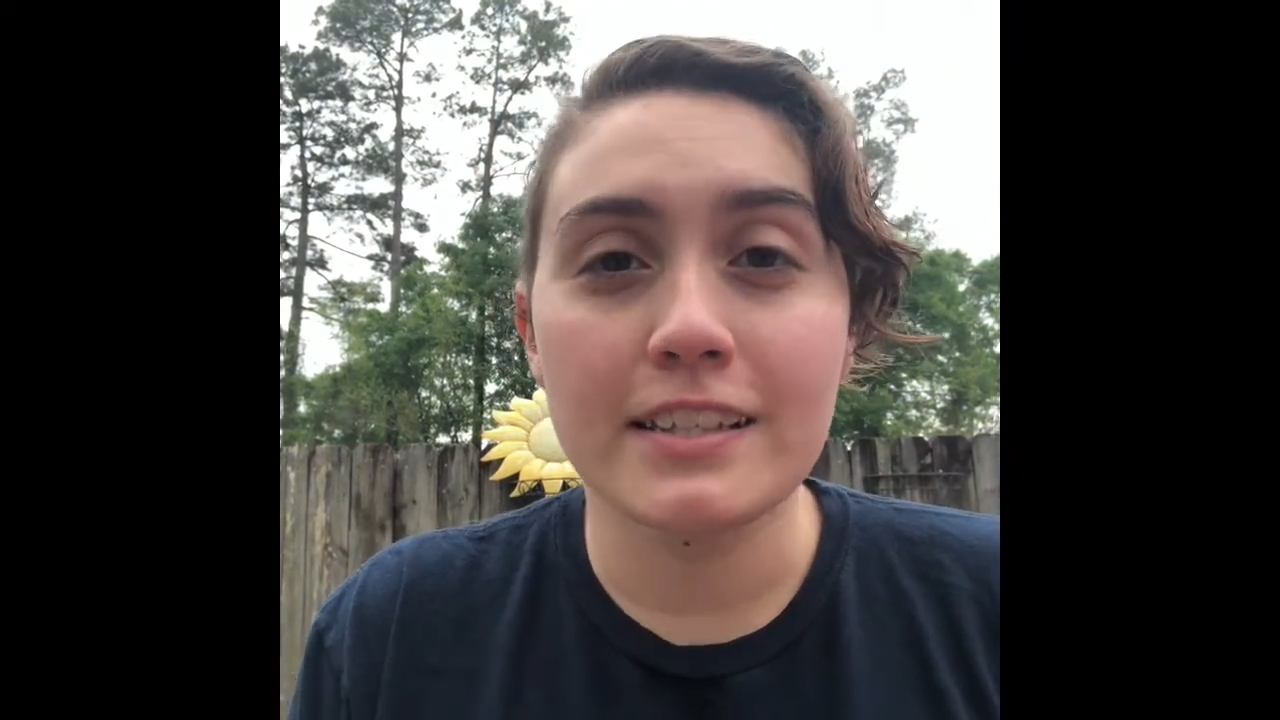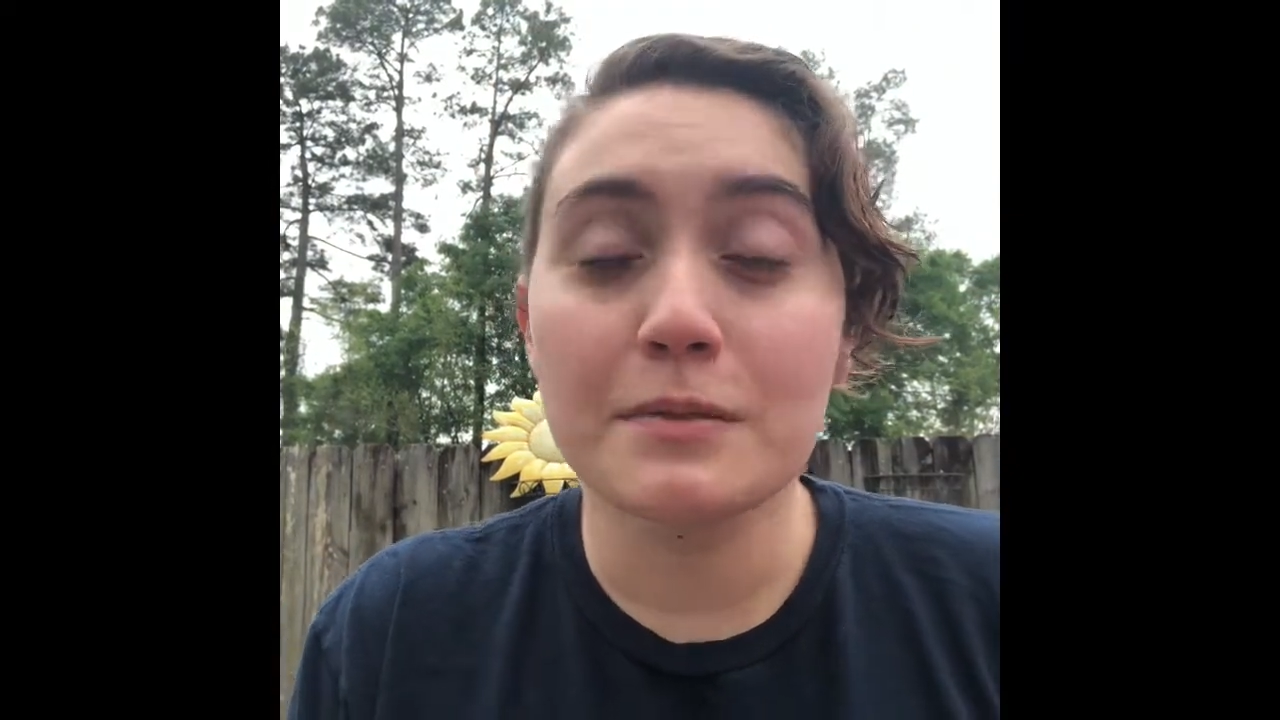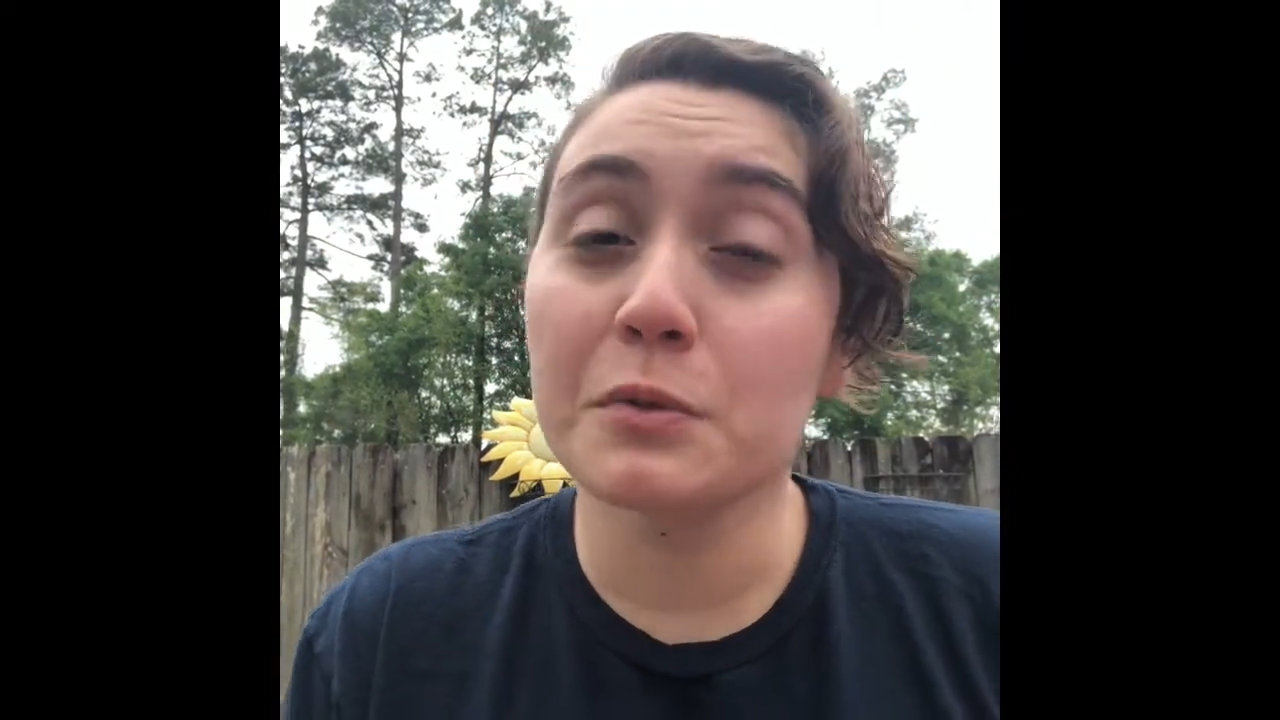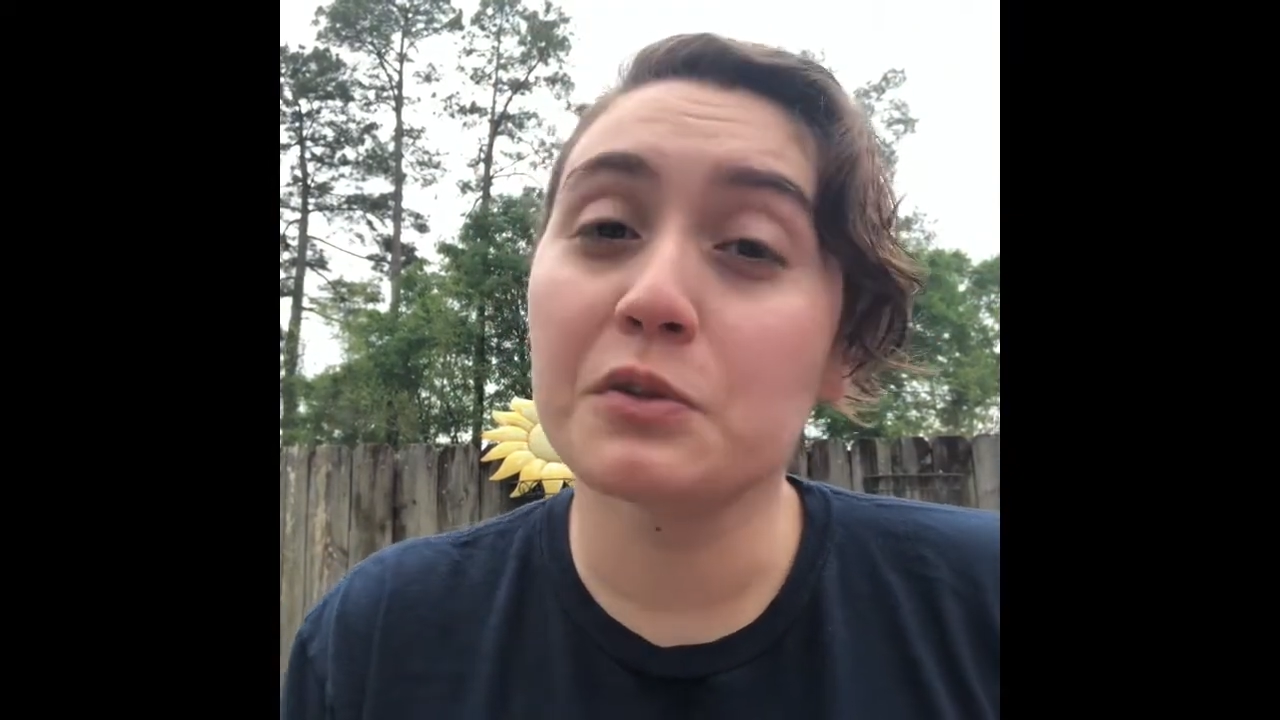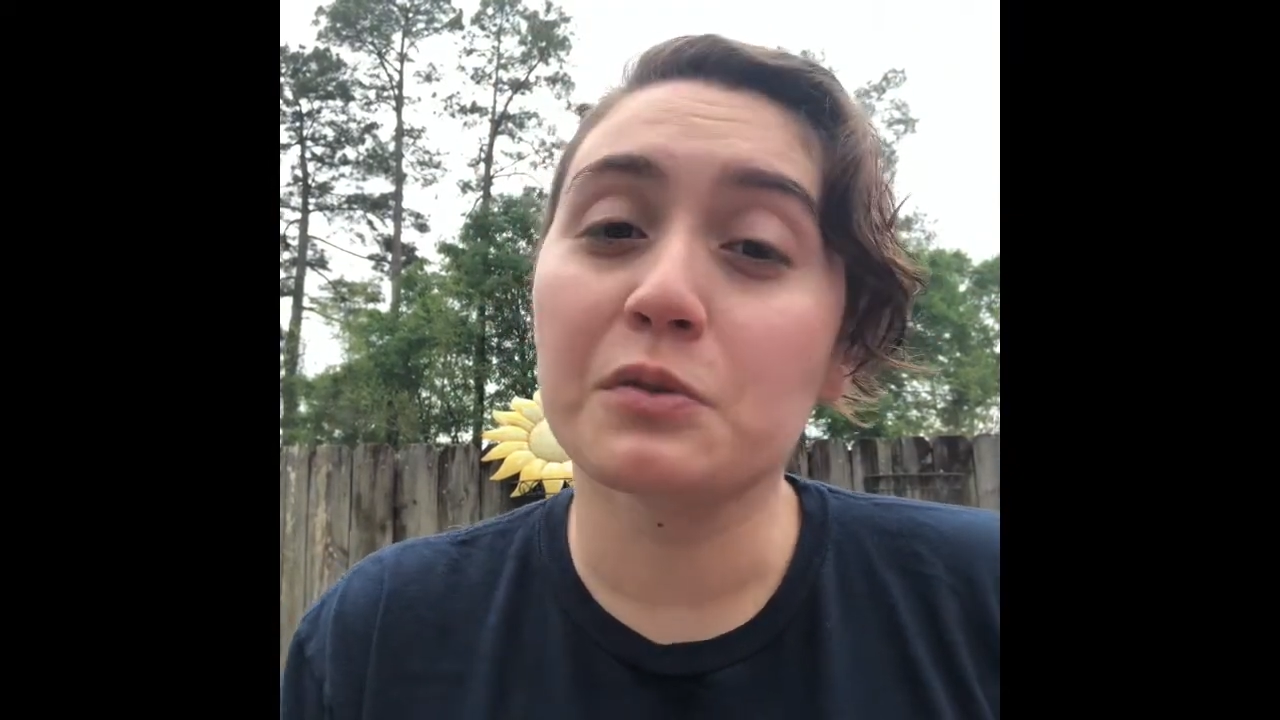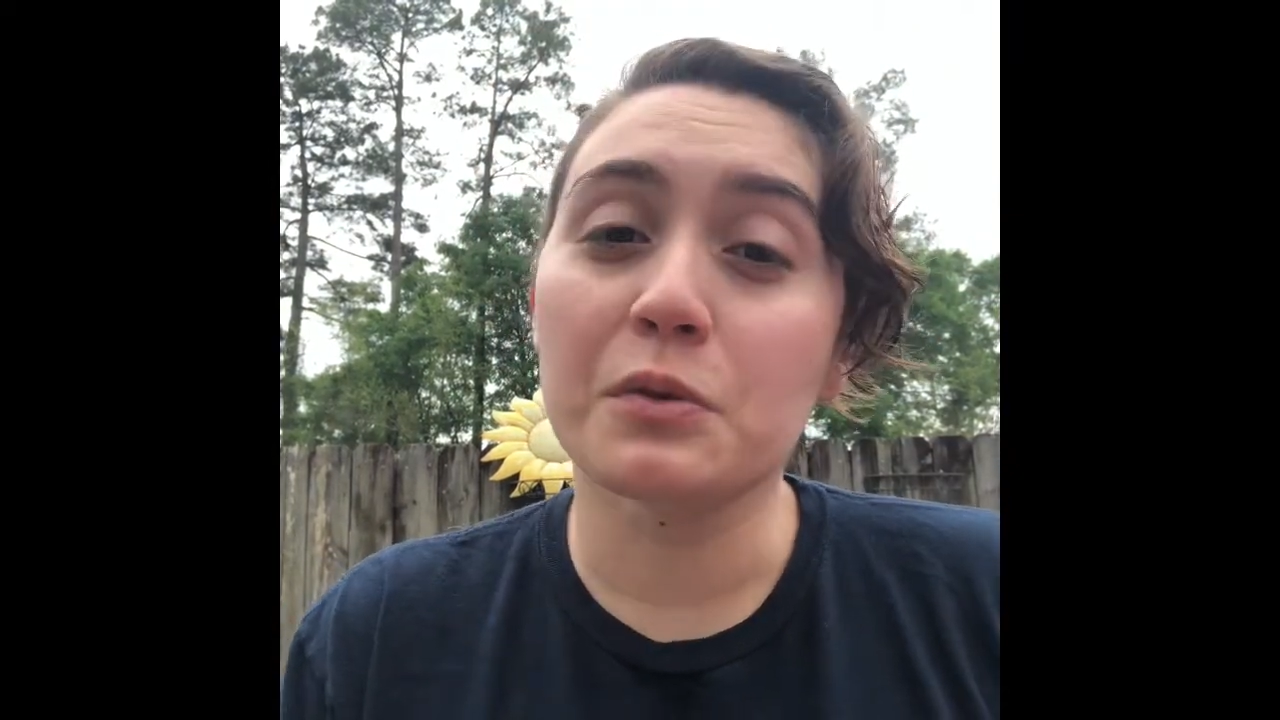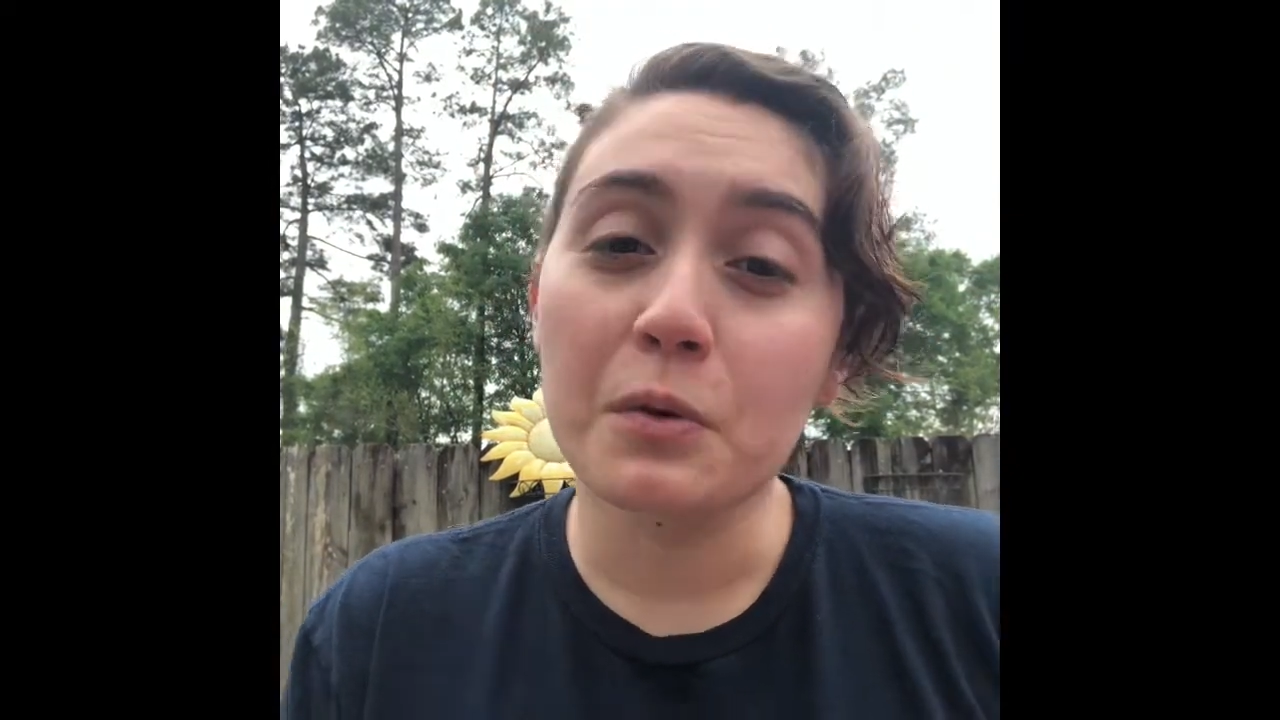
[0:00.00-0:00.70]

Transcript: is Musical